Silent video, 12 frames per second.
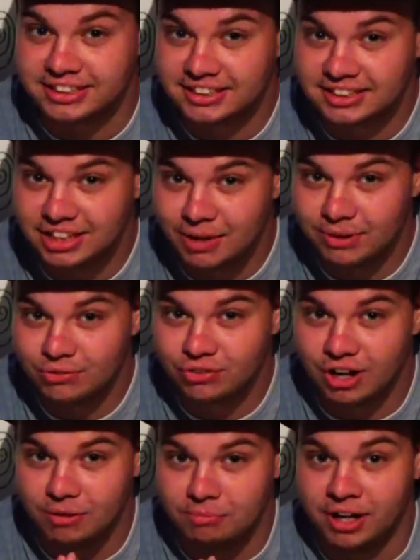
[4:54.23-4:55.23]
This is coming
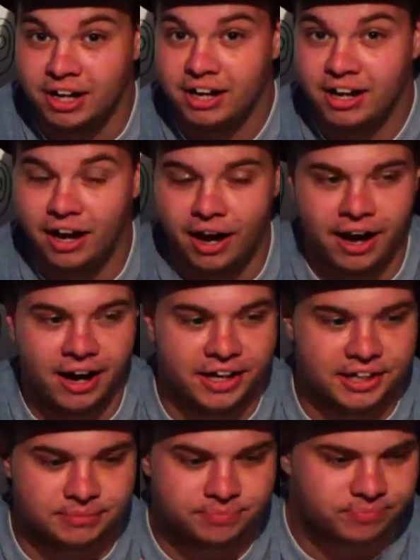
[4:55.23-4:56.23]
from
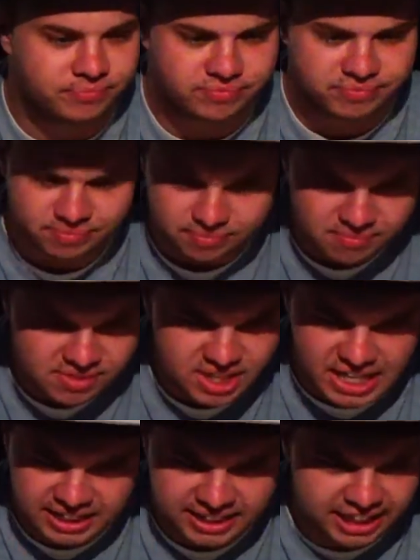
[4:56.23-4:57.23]
uh,
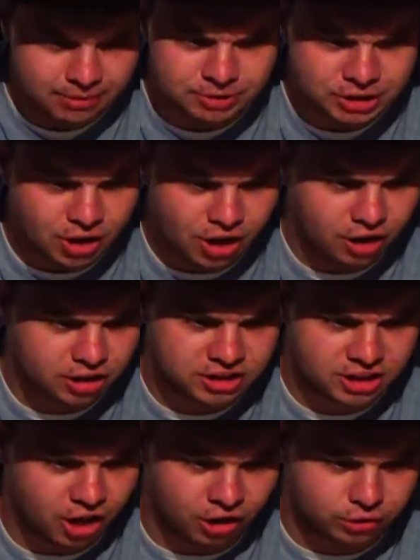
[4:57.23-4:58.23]

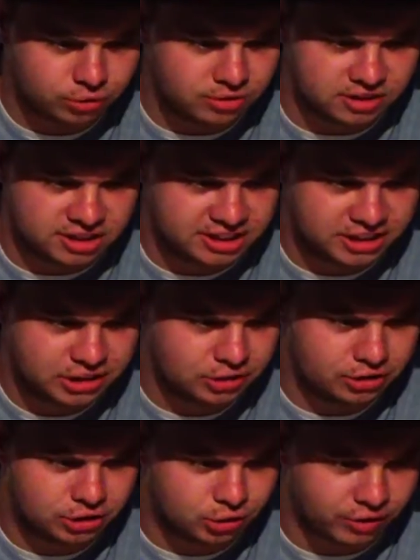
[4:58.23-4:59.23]
Keemstars, uncles,
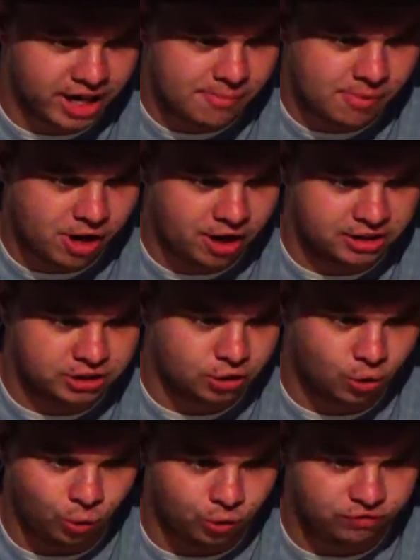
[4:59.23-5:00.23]
sisters, grandmas,
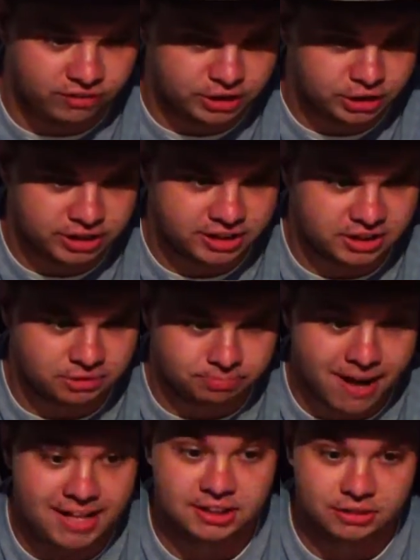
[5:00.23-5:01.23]
goldfishes,
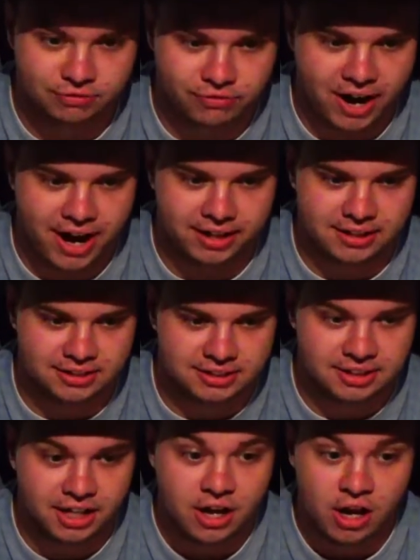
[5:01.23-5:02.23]
best
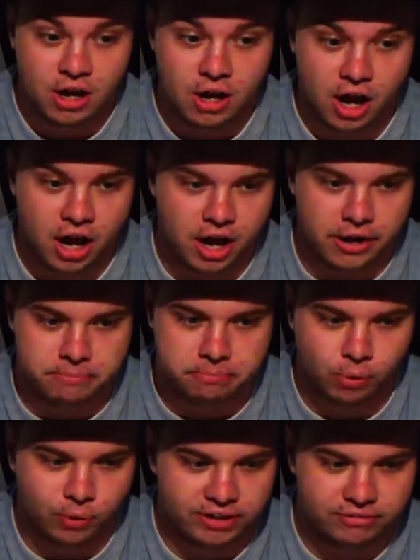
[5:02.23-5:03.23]
friends, uh,
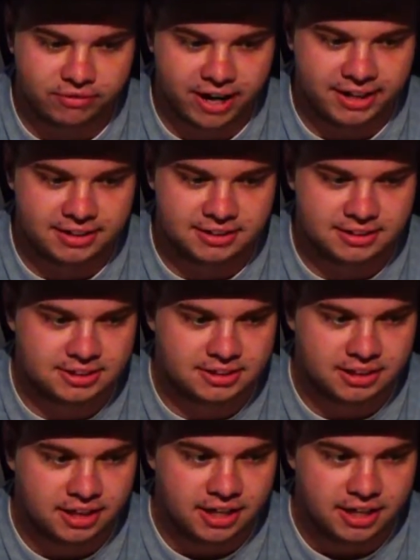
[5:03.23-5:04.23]
boyfriends,
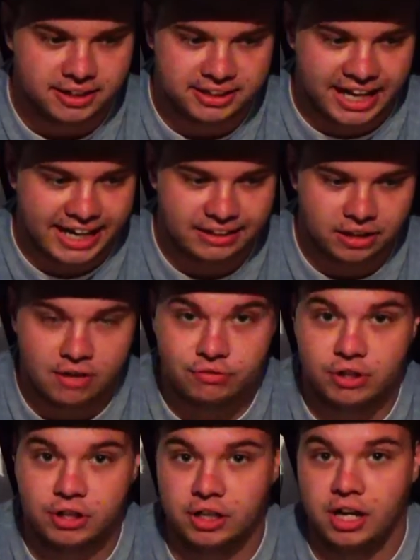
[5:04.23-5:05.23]
gay
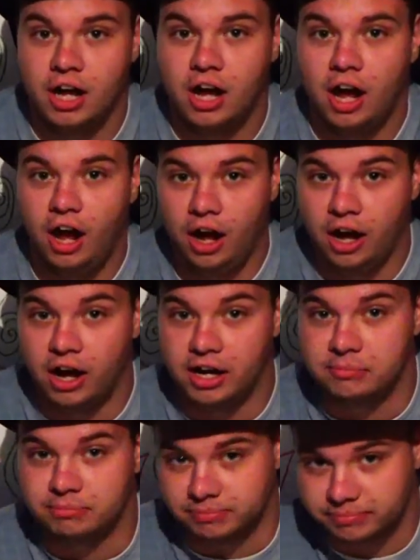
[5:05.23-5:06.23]
lover,
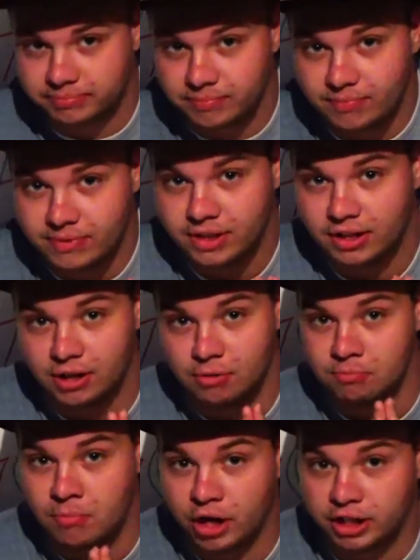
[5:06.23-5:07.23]
um,
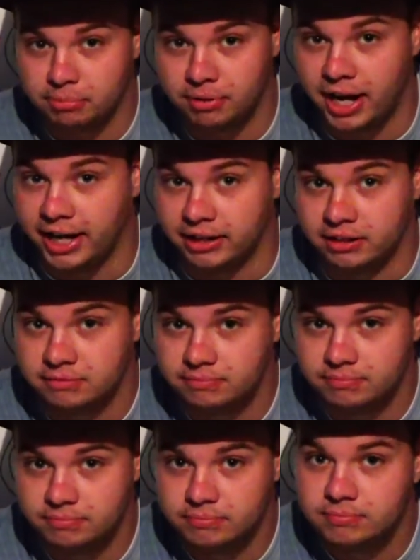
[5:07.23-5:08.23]
Markiplier,
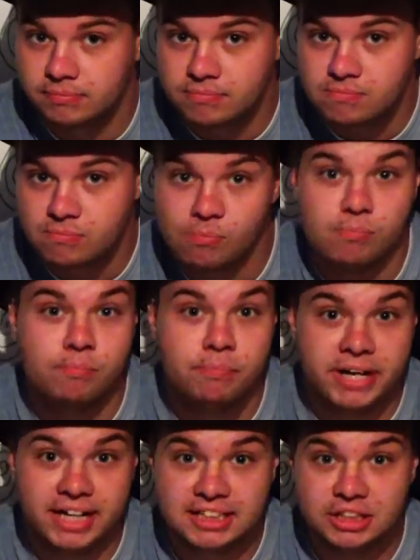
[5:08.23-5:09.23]

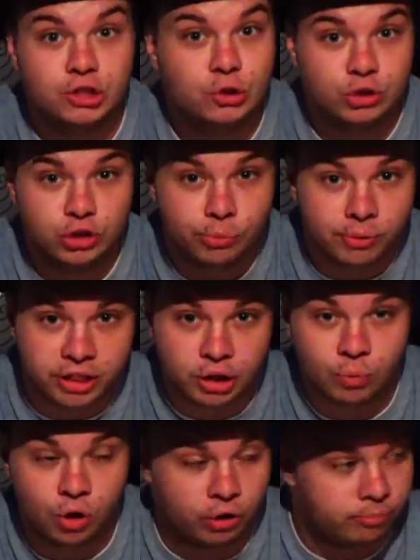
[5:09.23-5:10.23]
biggest YouTuber in the
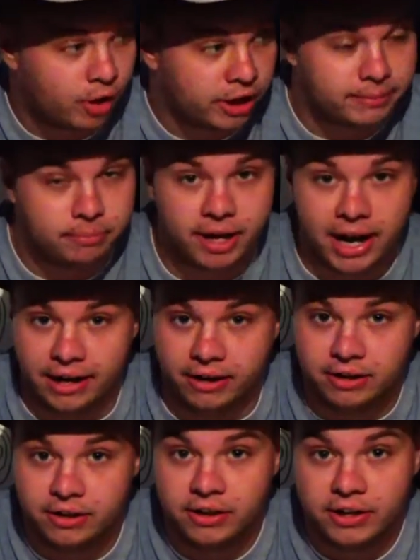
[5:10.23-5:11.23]
world, Markiplier,
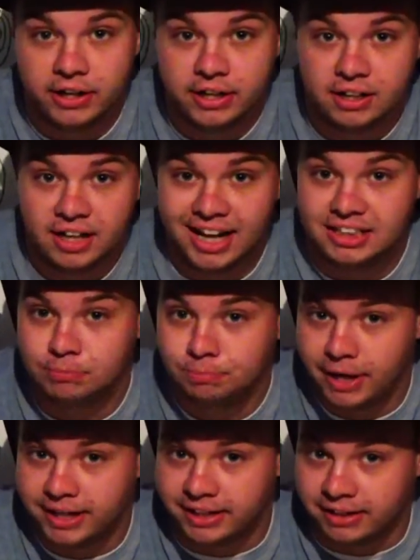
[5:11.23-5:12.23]
has
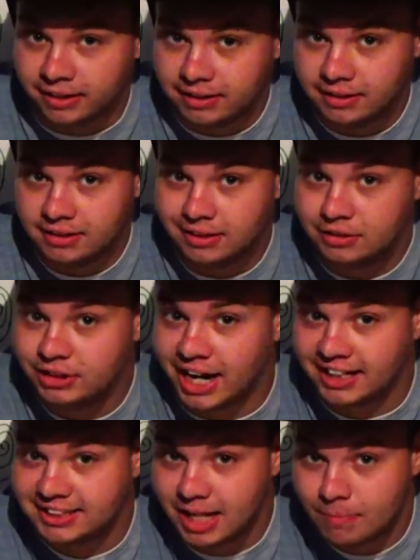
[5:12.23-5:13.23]
buddy
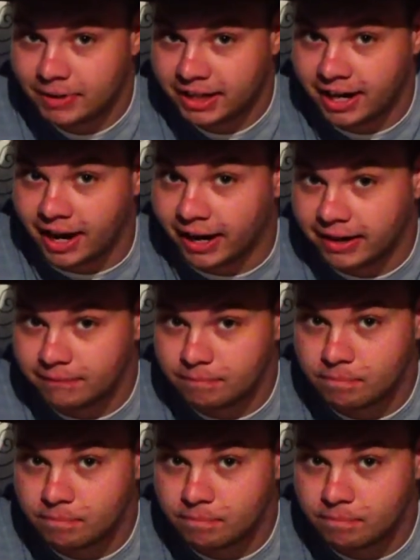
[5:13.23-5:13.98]
Jacksepticeye.